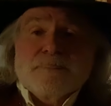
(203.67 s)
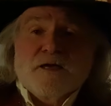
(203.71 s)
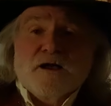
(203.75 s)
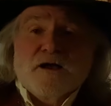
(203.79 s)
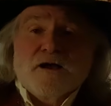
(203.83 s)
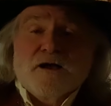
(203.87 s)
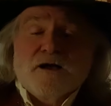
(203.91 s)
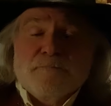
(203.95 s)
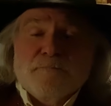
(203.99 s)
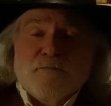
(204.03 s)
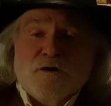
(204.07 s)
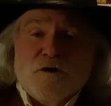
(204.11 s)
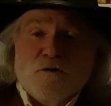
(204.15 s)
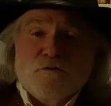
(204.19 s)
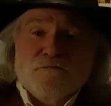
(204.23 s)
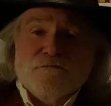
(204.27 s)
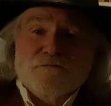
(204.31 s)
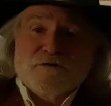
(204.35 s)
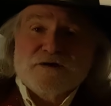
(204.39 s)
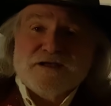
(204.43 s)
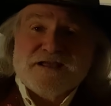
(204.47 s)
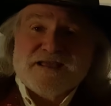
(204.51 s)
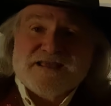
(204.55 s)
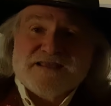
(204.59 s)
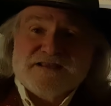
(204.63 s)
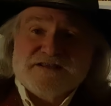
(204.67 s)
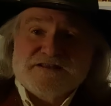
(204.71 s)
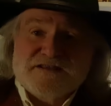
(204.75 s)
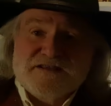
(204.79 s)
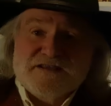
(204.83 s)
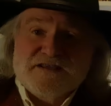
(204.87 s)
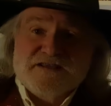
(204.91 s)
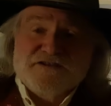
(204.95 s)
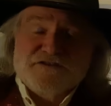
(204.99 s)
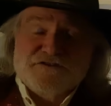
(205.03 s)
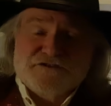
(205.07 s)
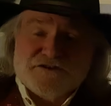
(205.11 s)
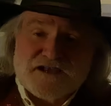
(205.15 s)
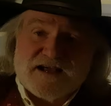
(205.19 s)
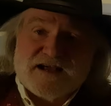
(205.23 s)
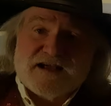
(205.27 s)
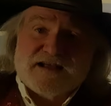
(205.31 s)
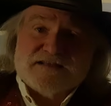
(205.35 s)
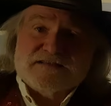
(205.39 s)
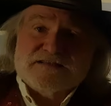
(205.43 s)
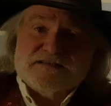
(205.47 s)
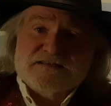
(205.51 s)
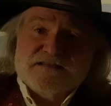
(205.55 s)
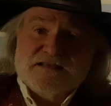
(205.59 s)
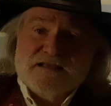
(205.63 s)
over 18
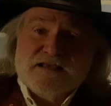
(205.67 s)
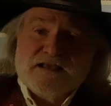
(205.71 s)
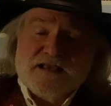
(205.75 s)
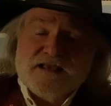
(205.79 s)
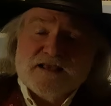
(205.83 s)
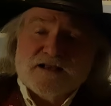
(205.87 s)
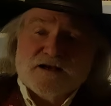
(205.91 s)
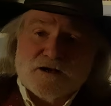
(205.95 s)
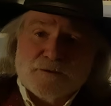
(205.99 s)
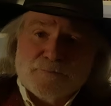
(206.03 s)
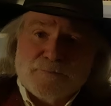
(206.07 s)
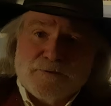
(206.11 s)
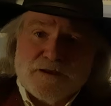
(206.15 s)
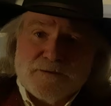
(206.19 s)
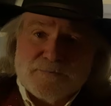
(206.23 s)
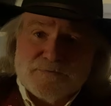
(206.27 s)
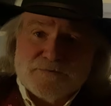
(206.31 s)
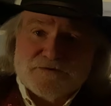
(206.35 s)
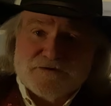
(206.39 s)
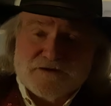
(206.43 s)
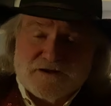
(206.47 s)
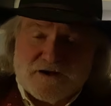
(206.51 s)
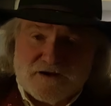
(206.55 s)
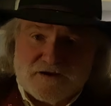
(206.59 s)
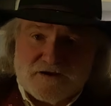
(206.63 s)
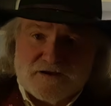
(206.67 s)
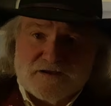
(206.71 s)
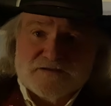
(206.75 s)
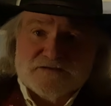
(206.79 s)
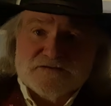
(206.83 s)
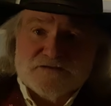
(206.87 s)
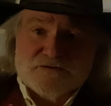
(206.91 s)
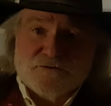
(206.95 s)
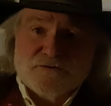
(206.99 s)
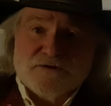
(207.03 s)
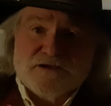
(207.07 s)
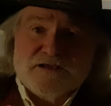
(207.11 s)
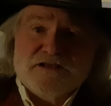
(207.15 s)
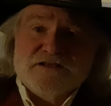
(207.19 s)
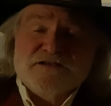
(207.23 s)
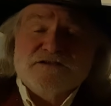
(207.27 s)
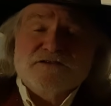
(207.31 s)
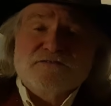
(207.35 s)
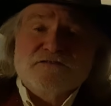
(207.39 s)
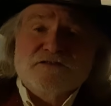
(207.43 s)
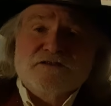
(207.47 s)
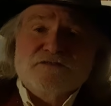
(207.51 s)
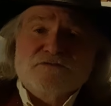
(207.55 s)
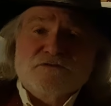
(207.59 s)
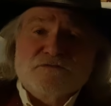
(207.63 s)
shots at our paper target. So each of
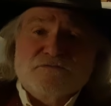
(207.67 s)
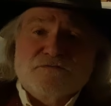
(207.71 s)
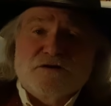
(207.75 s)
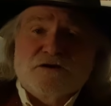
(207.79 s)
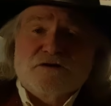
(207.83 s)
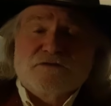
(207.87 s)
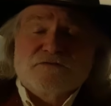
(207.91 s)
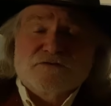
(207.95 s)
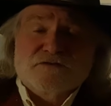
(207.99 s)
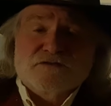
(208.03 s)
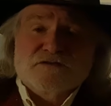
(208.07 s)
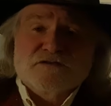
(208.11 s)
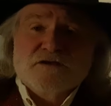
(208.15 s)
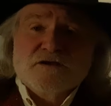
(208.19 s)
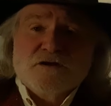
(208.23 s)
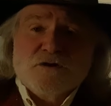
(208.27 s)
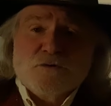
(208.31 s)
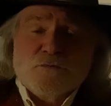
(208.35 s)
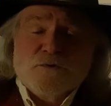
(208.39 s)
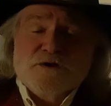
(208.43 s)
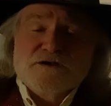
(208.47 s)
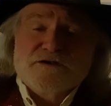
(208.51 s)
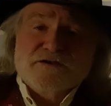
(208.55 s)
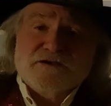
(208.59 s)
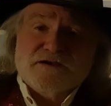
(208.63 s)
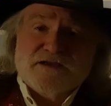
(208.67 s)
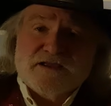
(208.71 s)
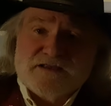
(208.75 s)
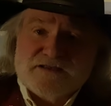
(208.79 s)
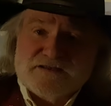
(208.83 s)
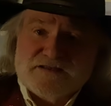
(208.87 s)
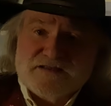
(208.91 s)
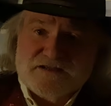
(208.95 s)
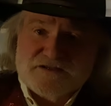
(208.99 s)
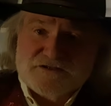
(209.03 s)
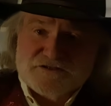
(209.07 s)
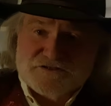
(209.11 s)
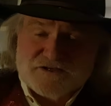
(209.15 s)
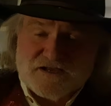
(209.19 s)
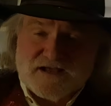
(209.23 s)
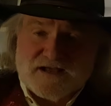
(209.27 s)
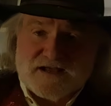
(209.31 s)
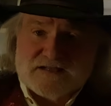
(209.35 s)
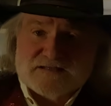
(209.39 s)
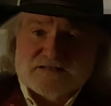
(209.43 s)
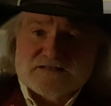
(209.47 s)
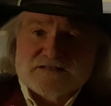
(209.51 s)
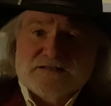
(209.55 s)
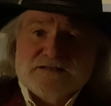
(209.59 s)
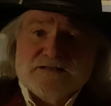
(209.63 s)
these revolvers, we took 18
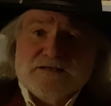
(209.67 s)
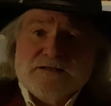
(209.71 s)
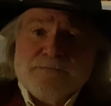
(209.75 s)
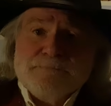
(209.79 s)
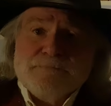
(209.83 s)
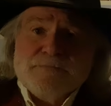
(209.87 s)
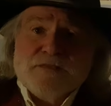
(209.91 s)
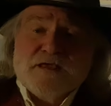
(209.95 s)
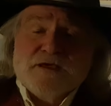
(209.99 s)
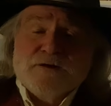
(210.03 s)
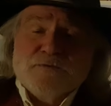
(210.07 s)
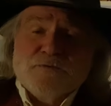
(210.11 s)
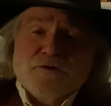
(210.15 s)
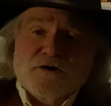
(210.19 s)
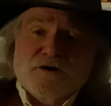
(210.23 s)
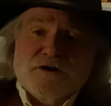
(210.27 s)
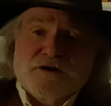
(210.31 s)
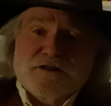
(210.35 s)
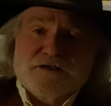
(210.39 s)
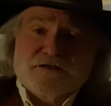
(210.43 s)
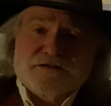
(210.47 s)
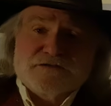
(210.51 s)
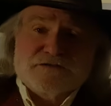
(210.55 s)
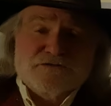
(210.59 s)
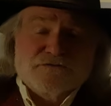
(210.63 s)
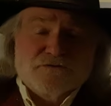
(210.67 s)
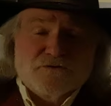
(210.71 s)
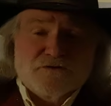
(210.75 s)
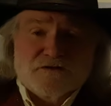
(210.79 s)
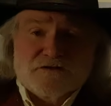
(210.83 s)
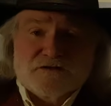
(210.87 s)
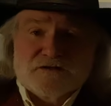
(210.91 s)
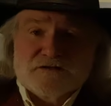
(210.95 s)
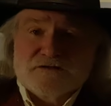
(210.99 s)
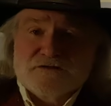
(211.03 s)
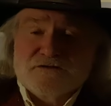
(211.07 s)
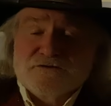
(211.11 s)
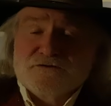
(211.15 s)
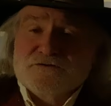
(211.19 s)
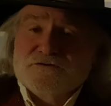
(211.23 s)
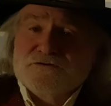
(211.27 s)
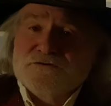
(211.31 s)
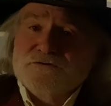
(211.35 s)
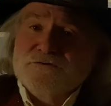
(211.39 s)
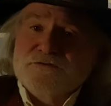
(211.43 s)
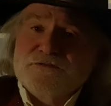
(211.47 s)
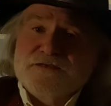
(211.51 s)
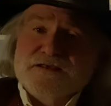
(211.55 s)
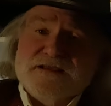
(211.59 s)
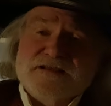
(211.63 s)
shots, and we're going to sort of do
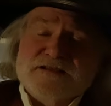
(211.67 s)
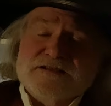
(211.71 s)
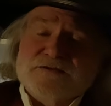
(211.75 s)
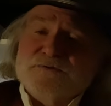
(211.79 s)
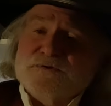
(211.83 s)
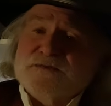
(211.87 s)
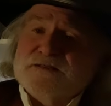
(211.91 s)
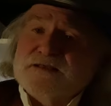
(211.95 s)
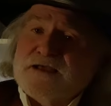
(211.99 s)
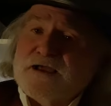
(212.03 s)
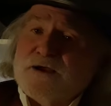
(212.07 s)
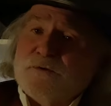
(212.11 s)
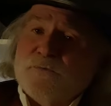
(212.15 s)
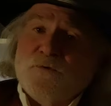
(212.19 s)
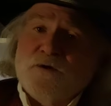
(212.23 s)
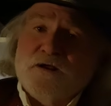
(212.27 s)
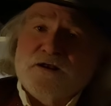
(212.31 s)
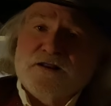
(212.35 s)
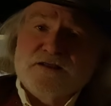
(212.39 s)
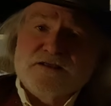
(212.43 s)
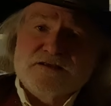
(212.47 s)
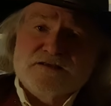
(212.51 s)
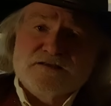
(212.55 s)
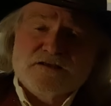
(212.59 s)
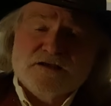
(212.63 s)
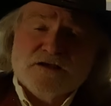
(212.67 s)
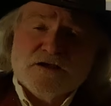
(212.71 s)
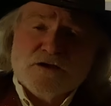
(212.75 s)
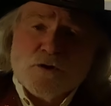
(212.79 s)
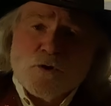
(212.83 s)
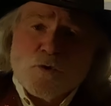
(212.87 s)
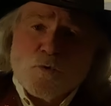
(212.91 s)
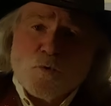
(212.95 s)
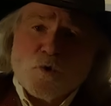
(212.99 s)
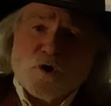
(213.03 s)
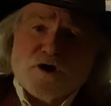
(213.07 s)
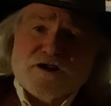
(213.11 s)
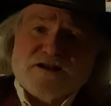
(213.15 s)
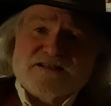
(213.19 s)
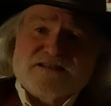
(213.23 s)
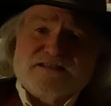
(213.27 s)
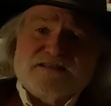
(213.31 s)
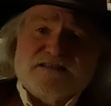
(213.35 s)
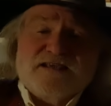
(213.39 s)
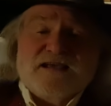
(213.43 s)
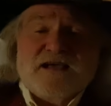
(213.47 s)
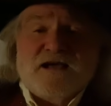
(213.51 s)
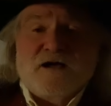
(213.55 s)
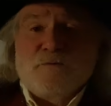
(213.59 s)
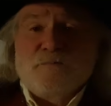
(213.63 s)
two things with that. One is we're going to
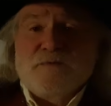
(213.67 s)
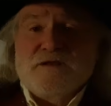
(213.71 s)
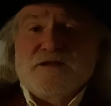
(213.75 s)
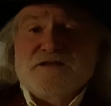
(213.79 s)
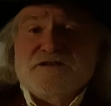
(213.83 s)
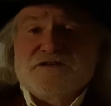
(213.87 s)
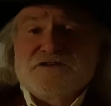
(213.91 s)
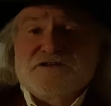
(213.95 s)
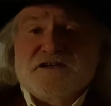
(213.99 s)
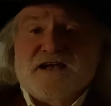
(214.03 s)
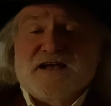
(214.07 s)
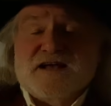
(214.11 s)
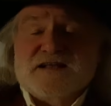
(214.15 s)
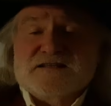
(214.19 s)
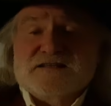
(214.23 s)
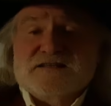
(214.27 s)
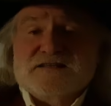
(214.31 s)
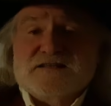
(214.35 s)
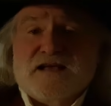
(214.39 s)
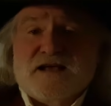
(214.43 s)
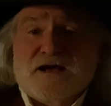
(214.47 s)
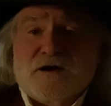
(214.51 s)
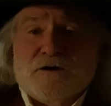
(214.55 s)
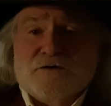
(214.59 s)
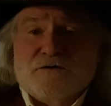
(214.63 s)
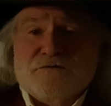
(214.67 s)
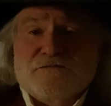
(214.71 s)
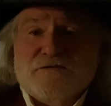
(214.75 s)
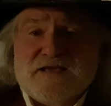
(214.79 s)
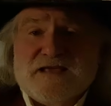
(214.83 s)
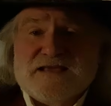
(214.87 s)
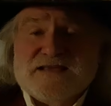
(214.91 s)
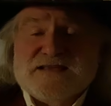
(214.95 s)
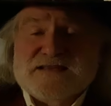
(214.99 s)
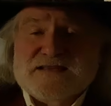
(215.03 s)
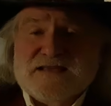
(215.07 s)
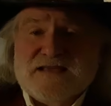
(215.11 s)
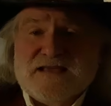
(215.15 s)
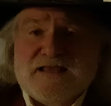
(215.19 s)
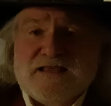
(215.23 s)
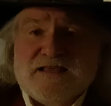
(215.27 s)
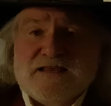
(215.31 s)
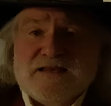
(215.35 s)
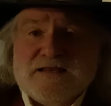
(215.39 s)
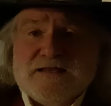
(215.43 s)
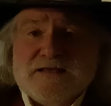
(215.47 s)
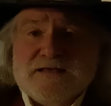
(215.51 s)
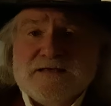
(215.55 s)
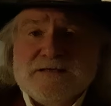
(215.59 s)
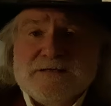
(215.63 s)
see how many shots out of
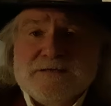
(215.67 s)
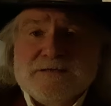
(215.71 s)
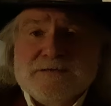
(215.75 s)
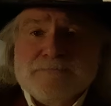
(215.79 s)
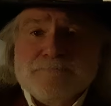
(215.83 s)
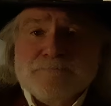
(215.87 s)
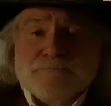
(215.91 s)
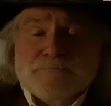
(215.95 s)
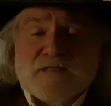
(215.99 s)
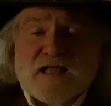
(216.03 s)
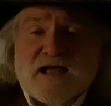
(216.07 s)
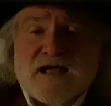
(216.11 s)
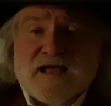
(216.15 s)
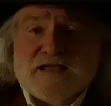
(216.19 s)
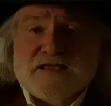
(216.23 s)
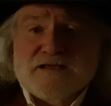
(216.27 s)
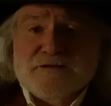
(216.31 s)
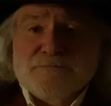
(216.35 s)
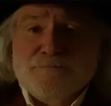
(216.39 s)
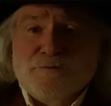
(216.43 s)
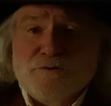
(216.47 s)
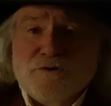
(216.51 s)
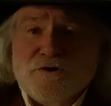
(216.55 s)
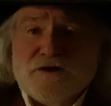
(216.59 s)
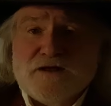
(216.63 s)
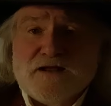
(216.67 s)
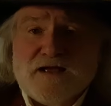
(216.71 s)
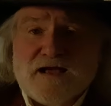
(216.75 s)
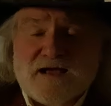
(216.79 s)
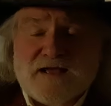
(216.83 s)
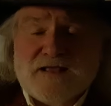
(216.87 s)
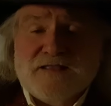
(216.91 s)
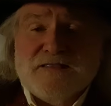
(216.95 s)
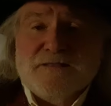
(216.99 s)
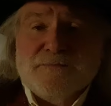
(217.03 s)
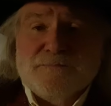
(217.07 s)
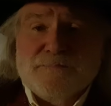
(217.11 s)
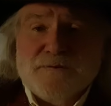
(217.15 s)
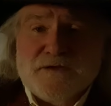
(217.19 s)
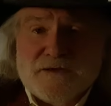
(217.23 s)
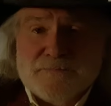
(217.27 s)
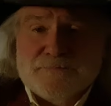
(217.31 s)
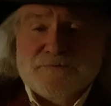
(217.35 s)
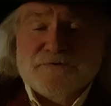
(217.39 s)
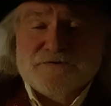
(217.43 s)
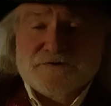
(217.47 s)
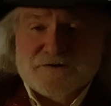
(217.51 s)
18 I can put on the paper